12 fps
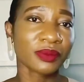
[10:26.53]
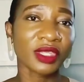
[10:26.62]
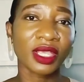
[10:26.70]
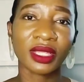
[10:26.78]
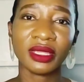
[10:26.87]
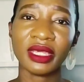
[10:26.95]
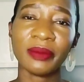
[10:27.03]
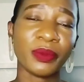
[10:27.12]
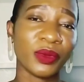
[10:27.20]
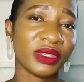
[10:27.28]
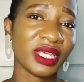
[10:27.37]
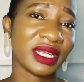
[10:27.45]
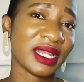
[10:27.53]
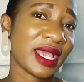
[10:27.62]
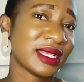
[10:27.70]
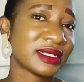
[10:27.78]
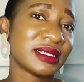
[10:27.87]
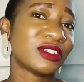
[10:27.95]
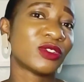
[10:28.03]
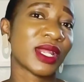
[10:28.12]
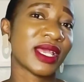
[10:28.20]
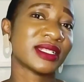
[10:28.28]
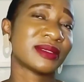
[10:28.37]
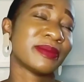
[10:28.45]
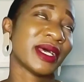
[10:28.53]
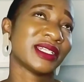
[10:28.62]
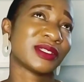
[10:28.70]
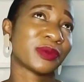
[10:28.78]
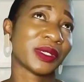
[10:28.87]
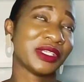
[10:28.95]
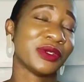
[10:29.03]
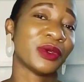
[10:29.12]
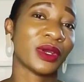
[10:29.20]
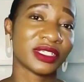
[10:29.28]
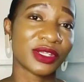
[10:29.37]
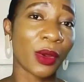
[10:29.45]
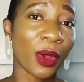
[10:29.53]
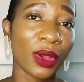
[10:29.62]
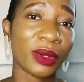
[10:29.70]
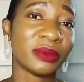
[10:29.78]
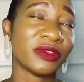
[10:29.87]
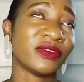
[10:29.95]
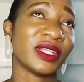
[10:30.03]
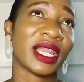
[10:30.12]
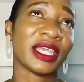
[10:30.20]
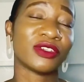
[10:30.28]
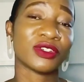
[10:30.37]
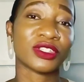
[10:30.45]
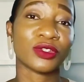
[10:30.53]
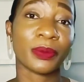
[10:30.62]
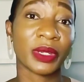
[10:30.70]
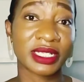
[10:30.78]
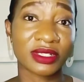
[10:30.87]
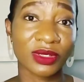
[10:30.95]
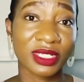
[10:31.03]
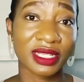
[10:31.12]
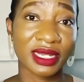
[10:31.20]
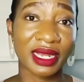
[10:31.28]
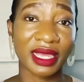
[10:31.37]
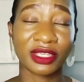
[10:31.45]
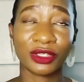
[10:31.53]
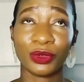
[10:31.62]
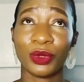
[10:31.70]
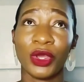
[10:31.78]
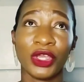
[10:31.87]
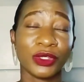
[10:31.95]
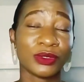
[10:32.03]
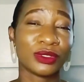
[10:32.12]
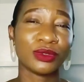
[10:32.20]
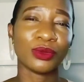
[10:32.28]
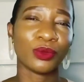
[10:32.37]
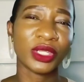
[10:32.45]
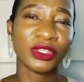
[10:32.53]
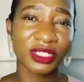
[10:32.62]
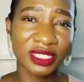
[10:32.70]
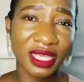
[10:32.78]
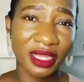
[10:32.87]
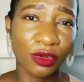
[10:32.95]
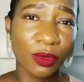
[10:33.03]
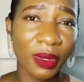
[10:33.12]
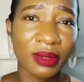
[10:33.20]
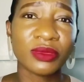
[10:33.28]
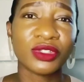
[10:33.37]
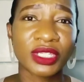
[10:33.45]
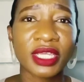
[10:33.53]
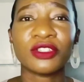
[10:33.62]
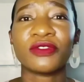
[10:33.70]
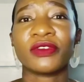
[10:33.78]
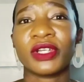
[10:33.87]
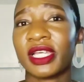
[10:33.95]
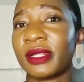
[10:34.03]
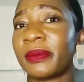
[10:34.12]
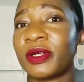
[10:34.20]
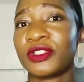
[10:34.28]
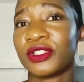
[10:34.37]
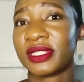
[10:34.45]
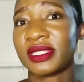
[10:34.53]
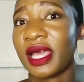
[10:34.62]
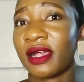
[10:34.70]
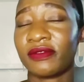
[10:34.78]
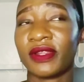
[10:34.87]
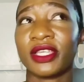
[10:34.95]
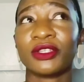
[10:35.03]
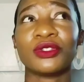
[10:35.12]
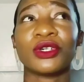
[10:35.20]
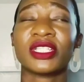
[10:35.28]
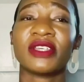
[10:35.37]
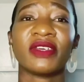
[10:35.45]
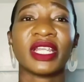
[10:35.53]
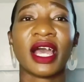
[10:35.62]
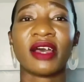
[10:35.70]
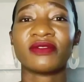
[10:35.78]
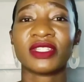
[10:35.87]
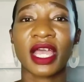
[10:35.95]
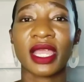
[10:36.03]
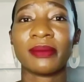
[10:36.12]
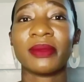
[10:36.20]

They're, they're nicely dressed but when you're at home you feel like you're super exhausted like you you when you stay at home mom you tend to forget about yourself like you don't even have time